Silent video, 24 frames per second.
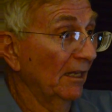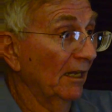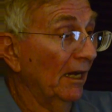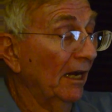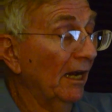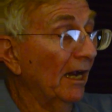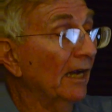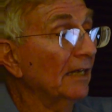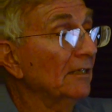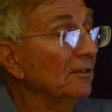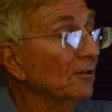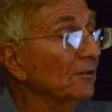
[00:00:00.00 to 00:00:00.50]

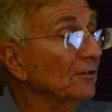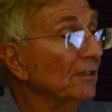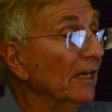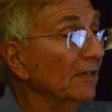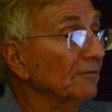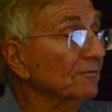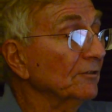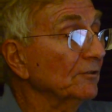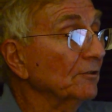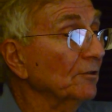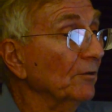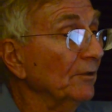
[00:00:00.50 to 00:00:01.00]
I learned
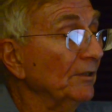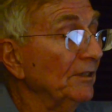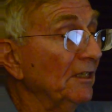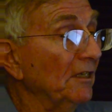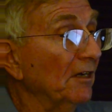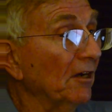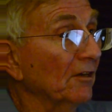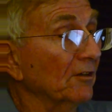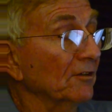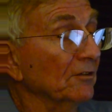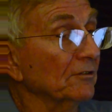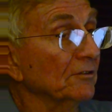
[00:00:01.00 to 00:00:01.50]
after doing the
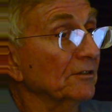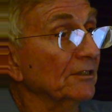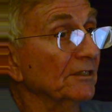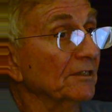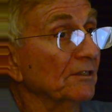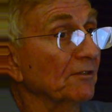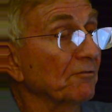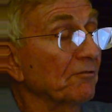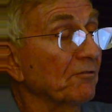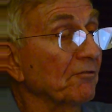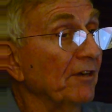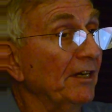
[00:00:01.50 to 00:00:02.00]
article that
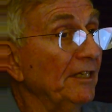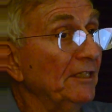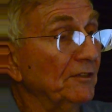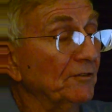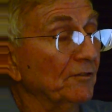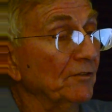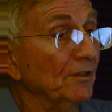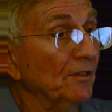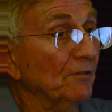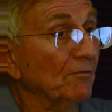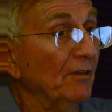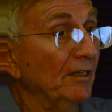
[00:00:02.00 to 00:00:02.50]
the phrase
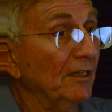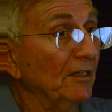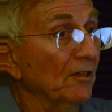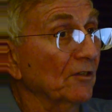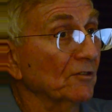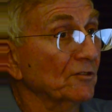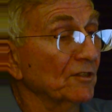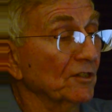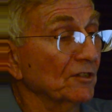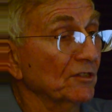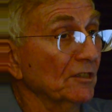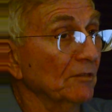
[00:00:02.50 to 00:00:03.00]
for the radar
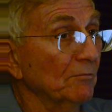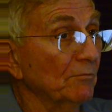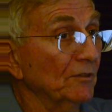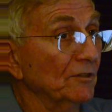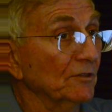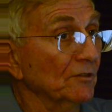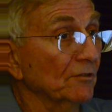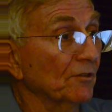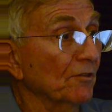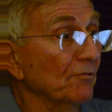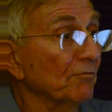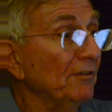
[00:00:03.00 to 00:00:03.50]
system
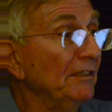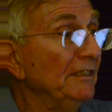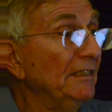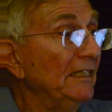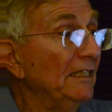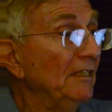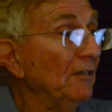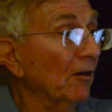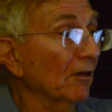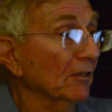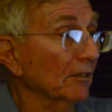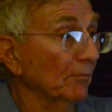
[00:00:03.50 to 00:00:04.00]
is
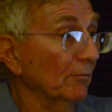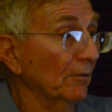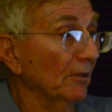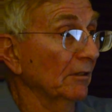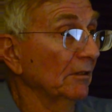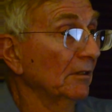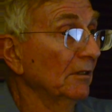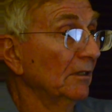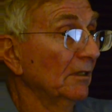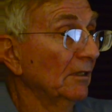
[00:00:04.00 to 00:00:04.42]
3D audible.